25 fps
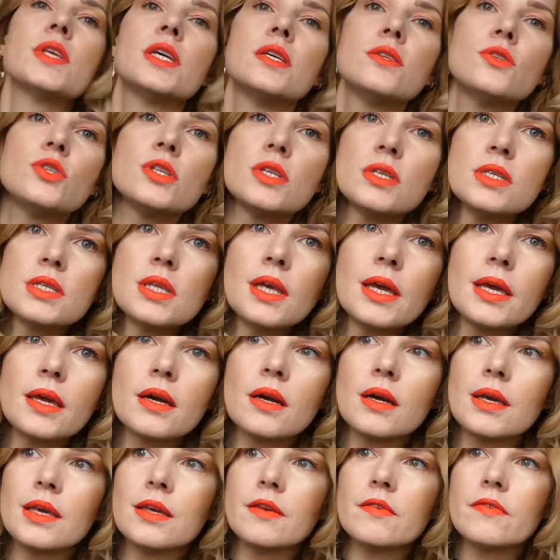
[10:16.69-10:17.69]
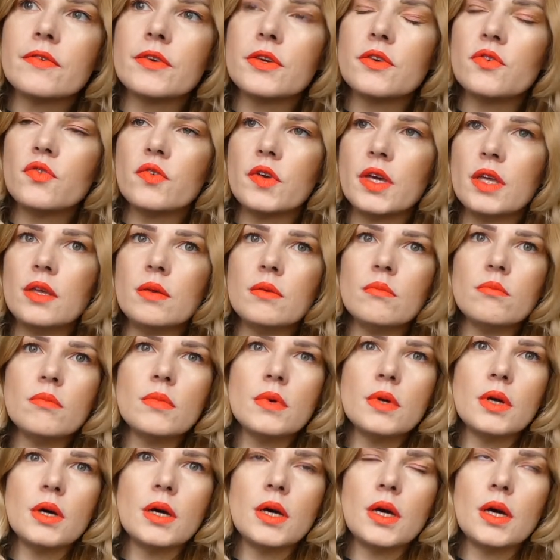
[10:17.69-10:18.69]
It's just like if
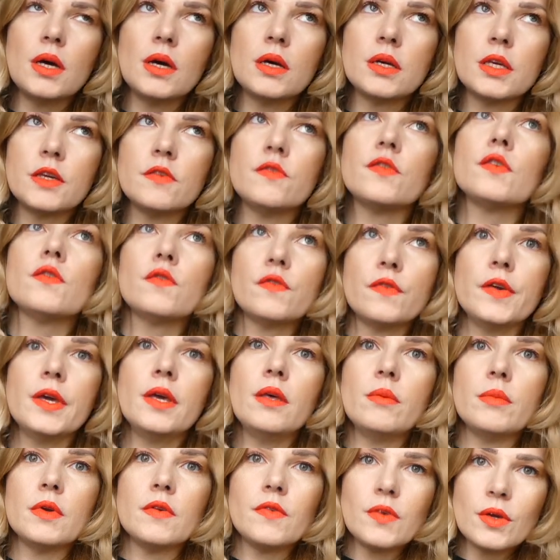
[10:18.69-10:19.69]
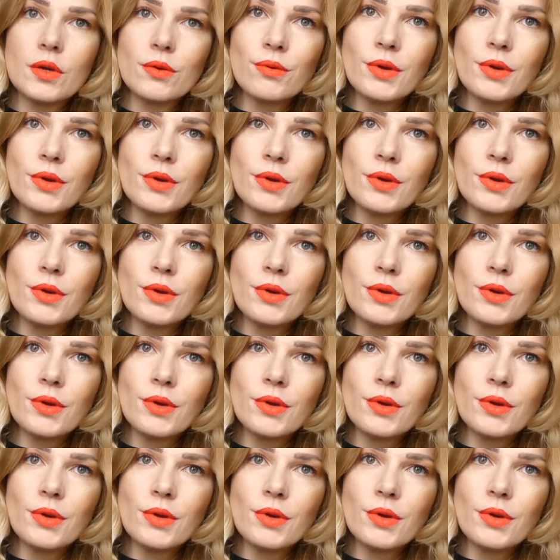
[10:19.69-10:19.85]
you